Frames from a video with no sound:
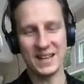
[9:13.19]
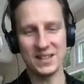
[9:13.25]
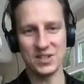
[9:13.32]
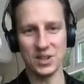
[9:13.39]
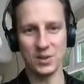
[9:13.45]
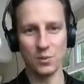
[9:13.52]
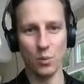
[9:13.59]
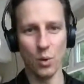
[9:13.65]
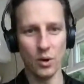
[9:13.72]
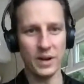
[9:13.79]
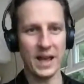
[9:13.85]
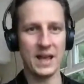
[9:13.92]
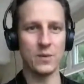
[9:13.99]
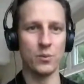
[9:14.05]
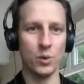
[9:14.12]
Messi
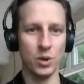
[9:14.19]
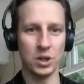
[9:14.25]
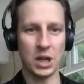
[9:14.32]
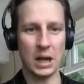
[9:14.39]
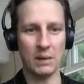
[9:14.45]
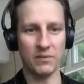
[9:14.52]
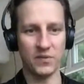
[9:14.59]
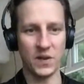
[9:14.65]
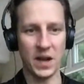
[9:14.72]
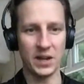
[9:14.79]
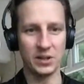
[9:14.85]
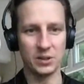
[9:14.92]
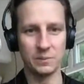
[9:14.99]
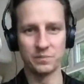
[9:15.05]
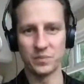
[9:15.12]
getting it done. What
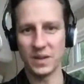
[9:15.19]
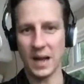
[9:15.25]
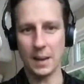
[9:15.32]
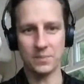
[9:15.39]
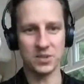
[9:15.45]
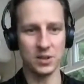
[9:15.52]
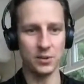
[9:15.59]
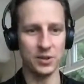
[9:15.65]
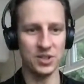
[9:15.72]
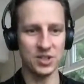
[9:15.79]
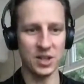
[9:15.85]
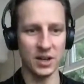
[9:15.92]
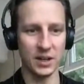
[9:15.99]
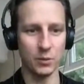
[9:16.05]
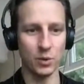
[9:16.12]
a World Cup. Absolutely
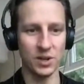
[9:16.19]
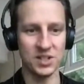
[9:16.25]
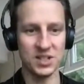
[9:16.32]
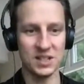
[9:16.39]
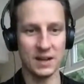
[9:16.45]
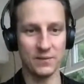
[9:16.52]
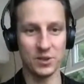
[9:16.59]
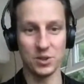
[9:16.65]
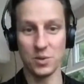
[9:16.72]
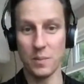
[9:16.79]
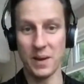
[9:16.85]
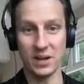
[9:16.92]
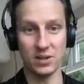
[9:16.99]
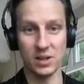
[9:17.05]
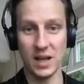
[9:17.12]
stunning. What does this have to do
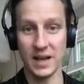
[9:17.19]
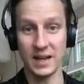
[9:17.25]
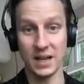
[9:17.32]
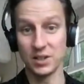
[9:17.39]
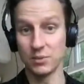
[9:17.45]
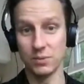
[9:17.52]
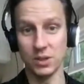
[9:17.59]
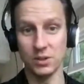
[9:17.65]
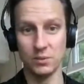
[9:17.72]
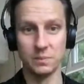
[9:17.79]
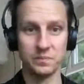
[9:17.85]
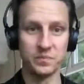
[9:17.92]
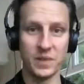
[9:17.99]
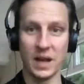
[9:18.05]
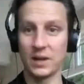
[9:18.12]
with Bet Online? I don't
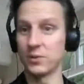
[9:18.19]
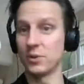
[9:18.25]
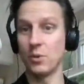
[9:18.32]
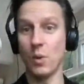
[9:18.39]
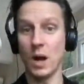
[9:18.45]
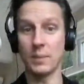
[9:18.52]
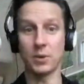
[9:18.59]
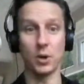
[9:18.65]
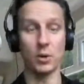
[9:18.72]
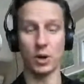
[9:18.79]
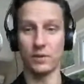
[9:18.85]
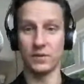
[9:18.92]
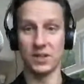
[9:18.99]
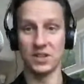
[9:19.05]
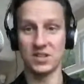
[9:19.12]
know. I don't know why I'm
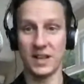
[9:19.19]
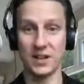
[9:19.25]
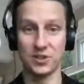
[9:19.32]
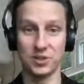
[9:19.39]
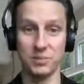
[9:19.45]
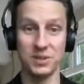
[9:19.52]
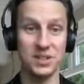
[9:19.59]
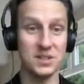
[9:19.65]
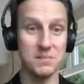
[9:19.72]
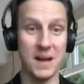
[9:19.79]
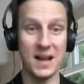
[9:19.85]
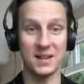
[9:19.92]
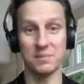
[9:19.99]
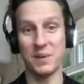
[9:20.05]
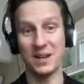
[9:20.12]
going off on this tangent, but it doesn't
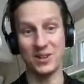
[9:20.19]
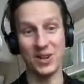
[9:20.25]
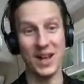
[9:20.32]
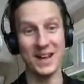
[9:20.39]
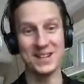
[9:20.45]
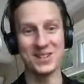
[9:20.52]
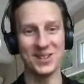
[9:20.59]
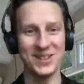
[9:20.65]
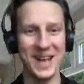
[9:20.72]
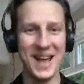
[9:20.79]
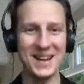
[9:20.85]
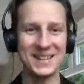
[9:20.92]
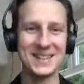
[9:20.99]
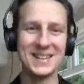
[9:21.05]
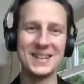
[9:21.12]
matter.
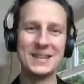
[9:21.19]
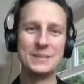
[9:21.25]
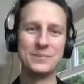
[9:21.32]
BetOnline.net